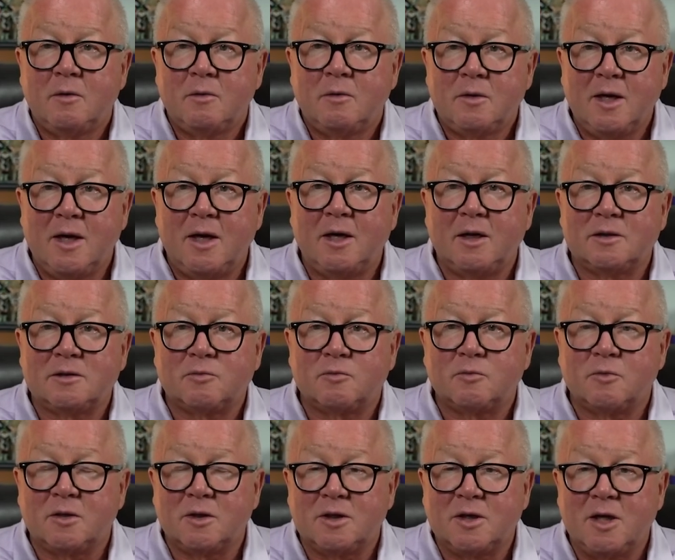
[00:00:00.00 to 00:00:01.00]
Yeah, it's
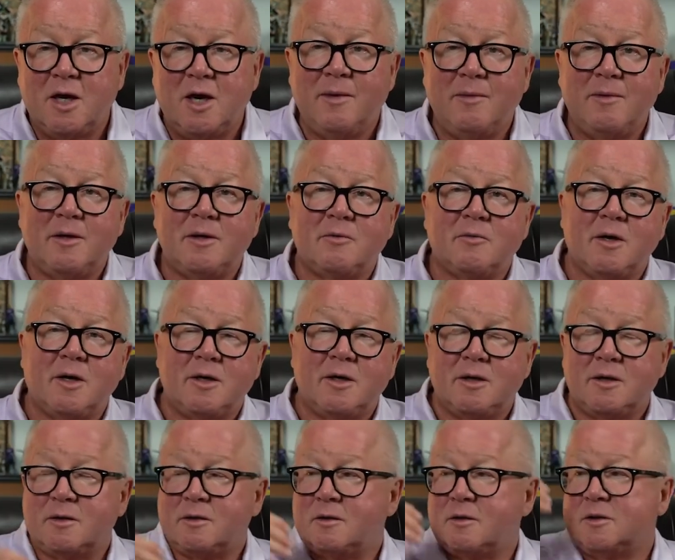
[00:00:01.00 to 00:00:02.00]
really common around
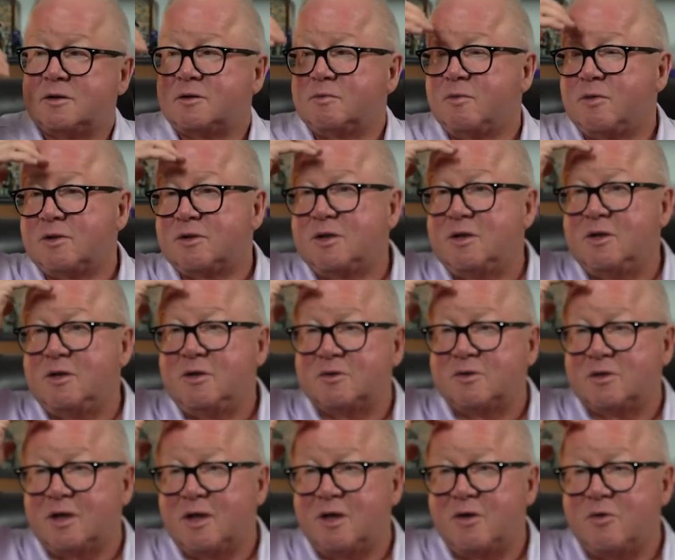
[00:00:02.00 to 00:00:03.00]
here, especially in
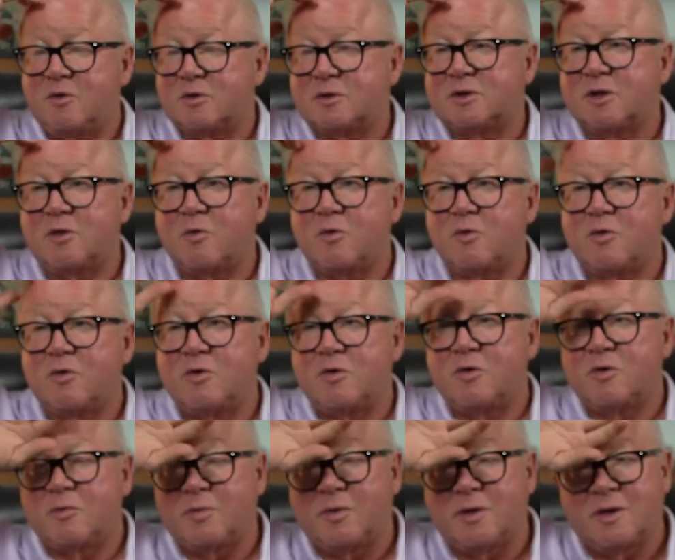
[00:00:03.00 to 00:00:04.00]
Utah. It's a Northern
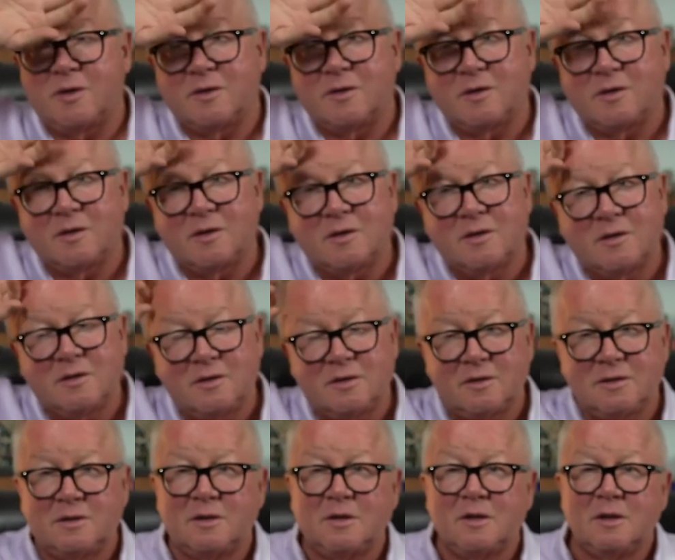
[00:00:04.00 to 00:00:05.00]
European thing.
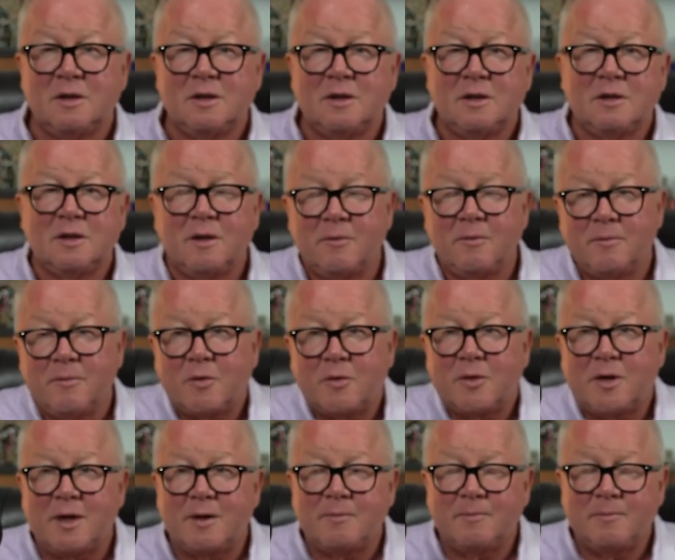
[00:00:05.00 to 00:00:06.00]
Okay.